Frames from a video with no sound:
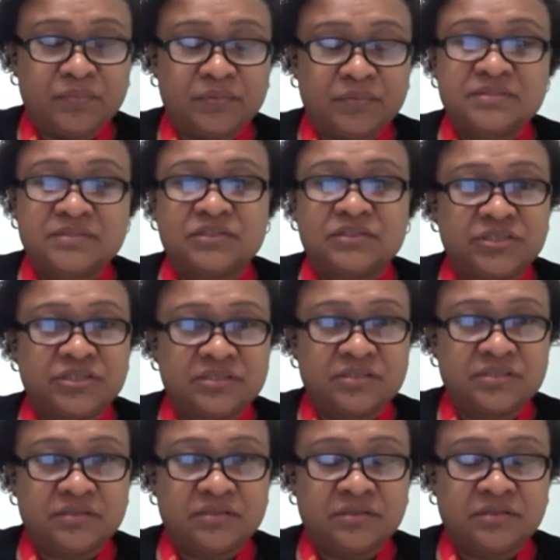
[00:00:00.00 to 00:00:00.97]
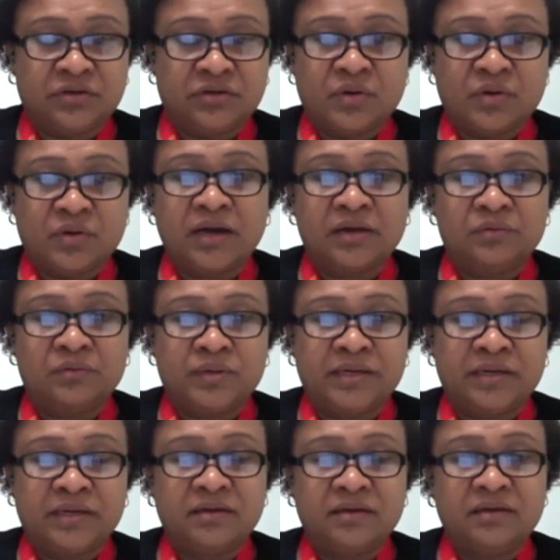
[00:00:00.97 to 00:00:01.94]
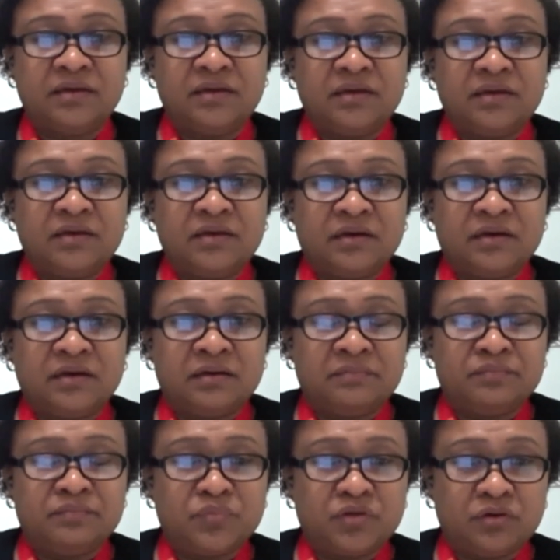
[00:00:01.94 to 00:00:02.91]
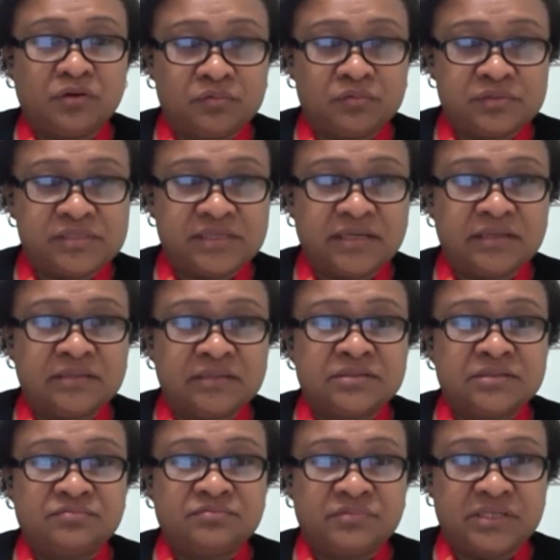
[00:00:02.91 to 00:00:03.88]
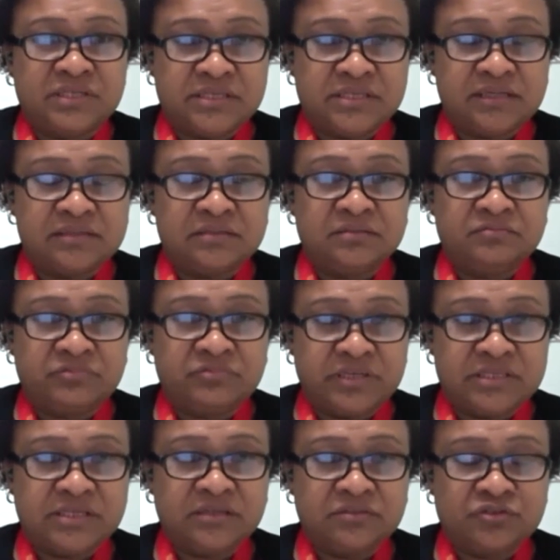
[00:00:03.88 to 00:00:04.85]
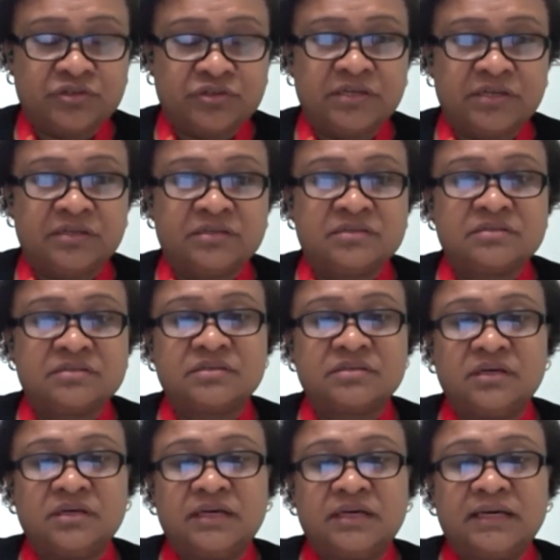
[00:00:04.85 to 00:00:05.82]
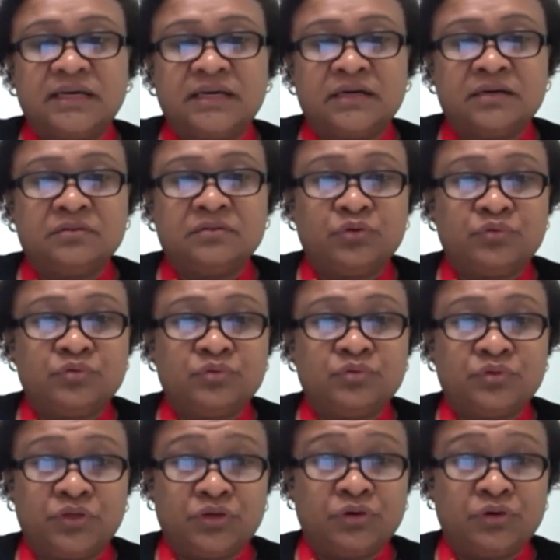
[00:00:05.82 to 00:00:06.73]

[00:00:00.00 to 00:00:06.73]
such as the, hardware wholesalers, retail traders, who,